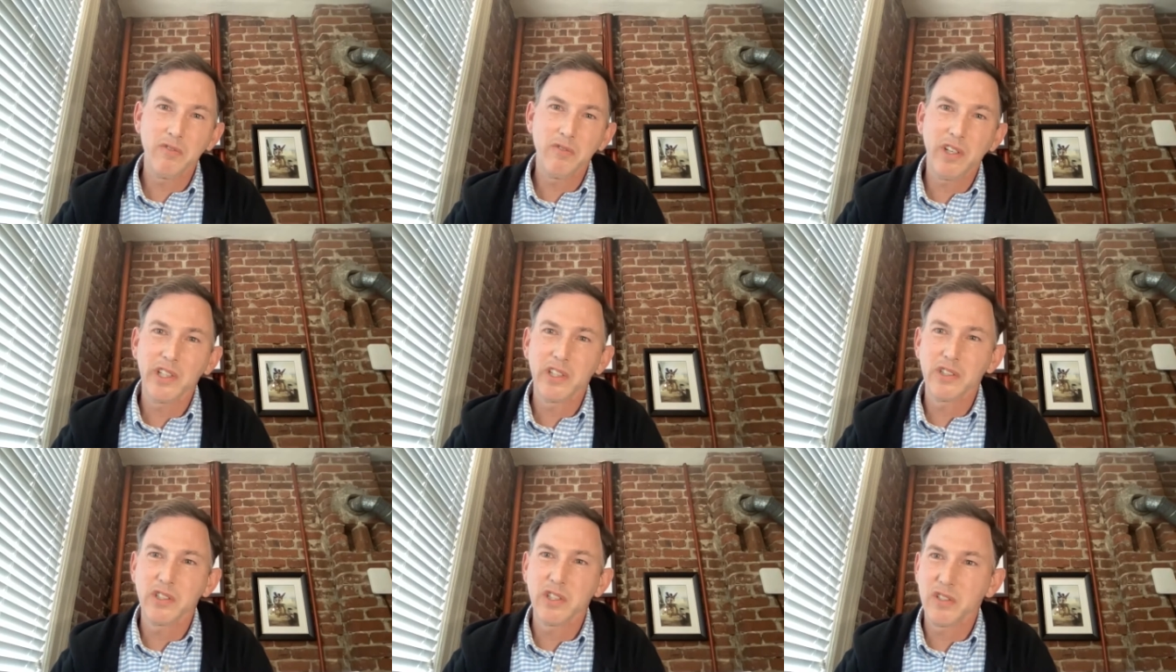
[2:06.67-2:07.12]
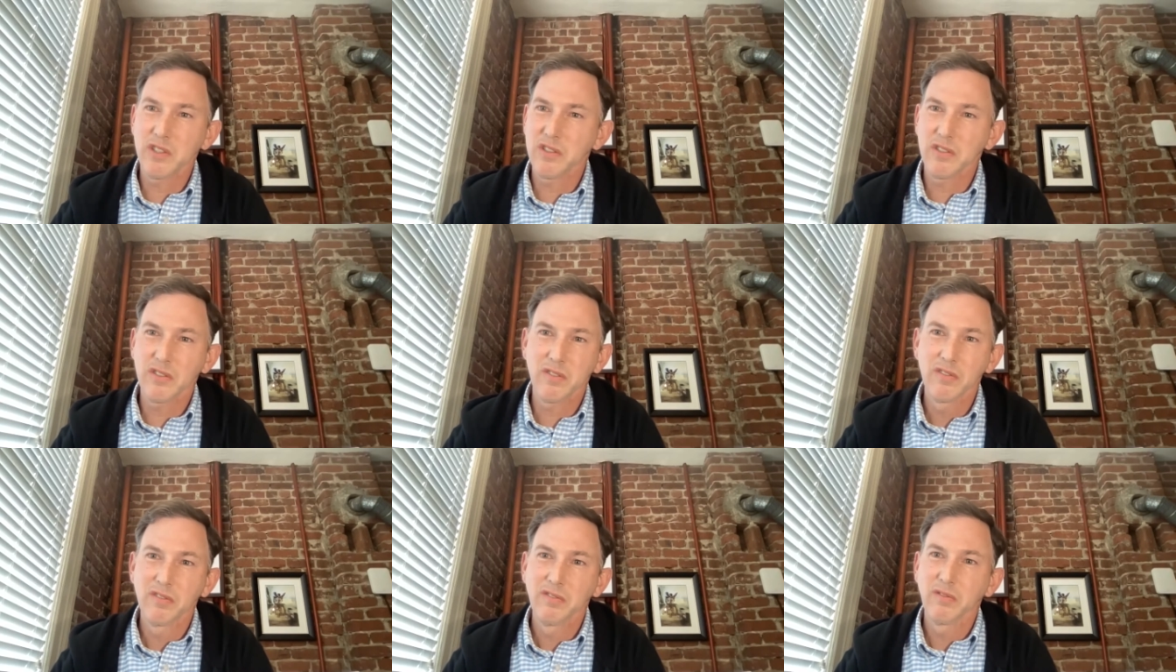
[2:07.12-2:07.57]
I
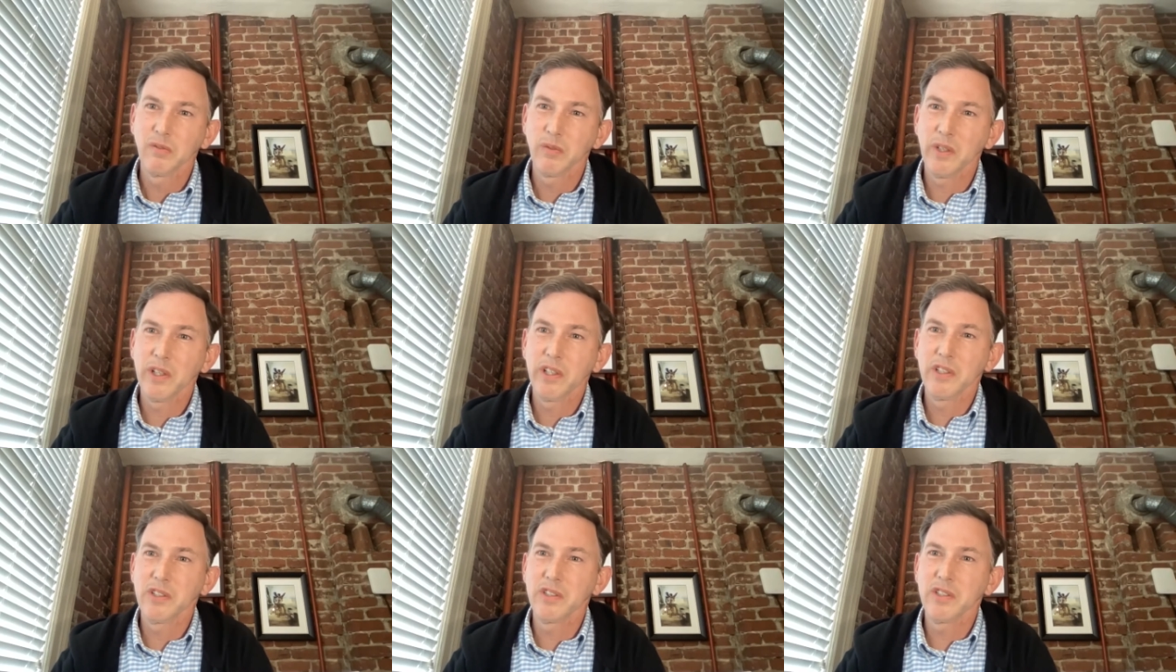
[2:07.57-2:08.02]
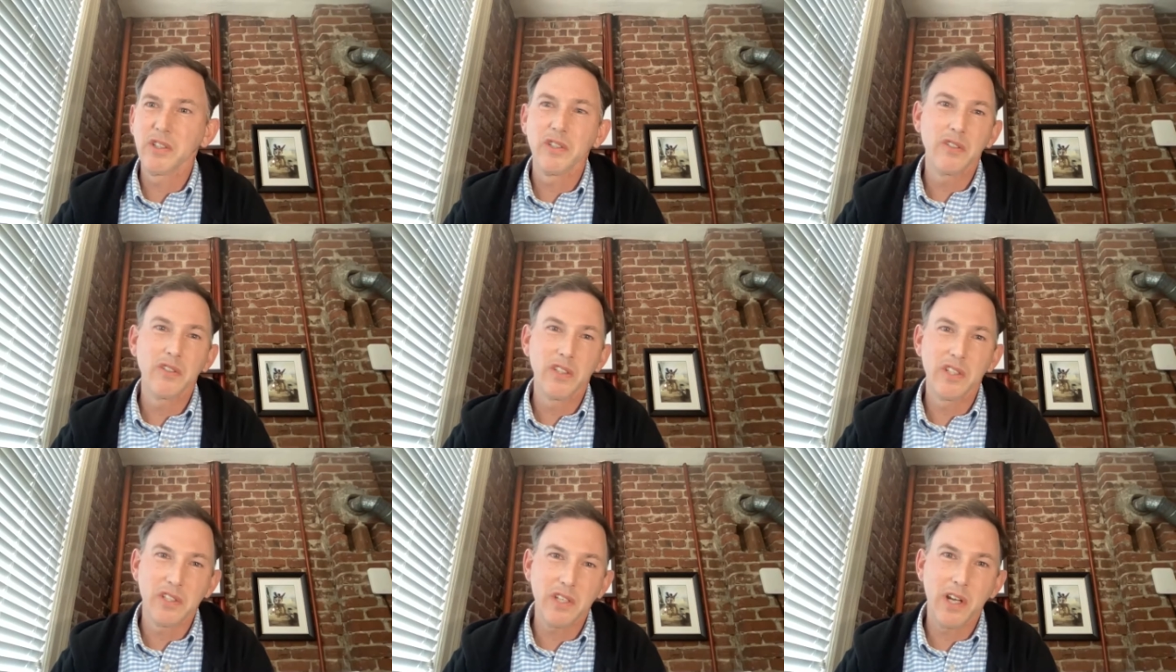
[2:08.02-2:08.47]
just wanted to do
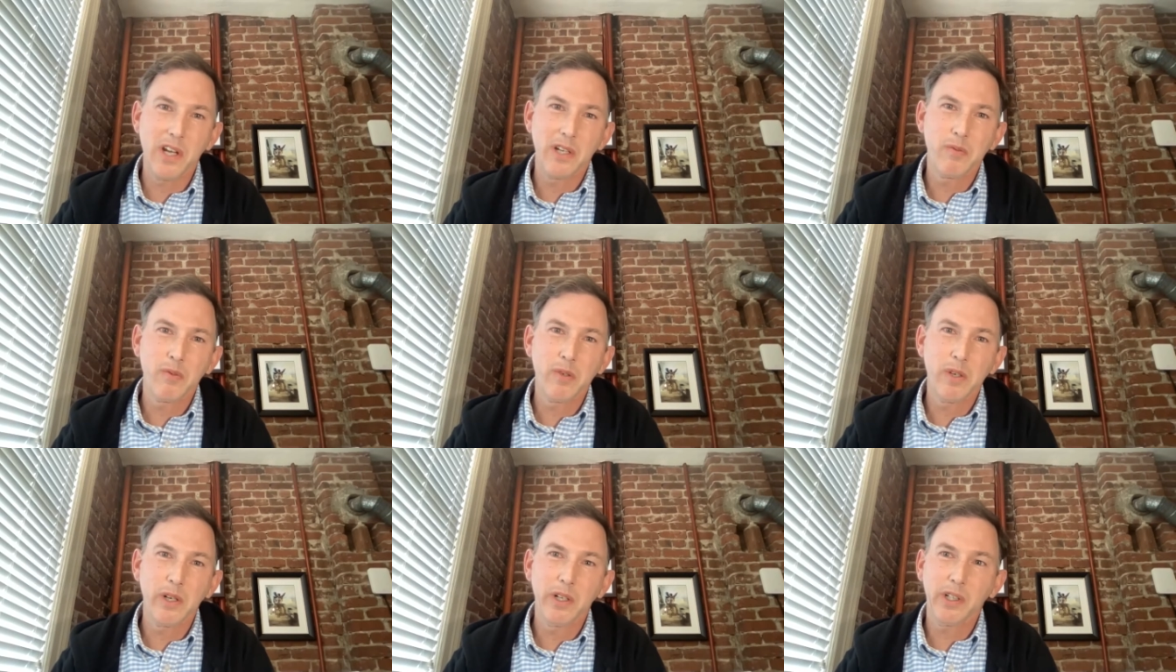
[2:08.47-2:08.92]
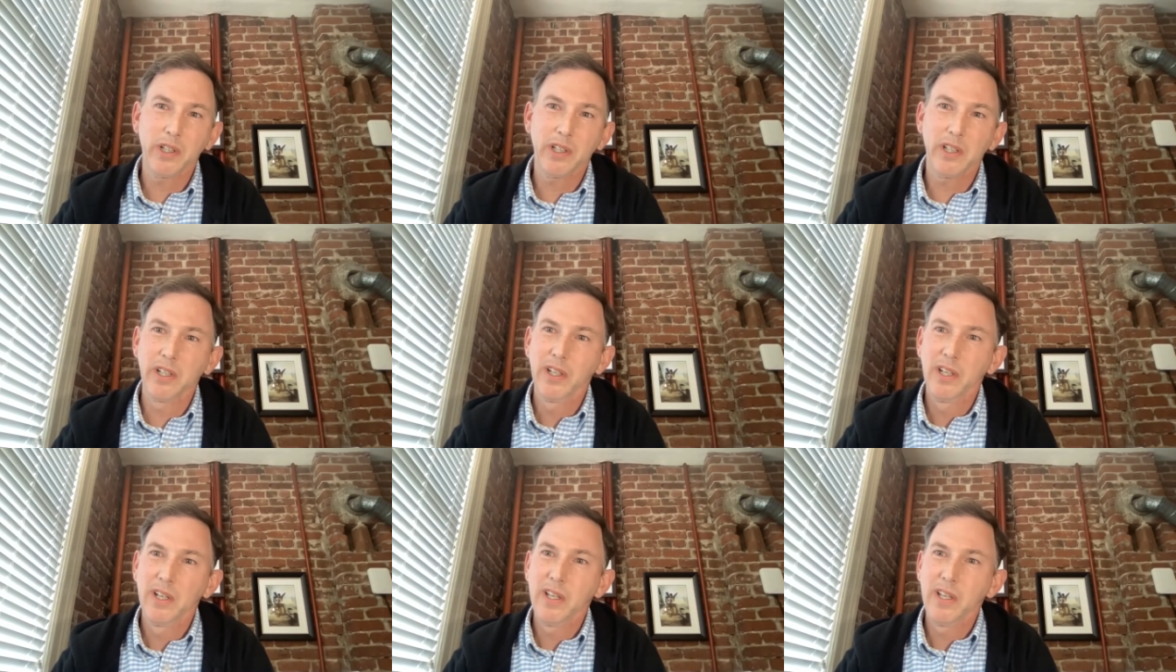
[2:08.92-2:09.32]
design work.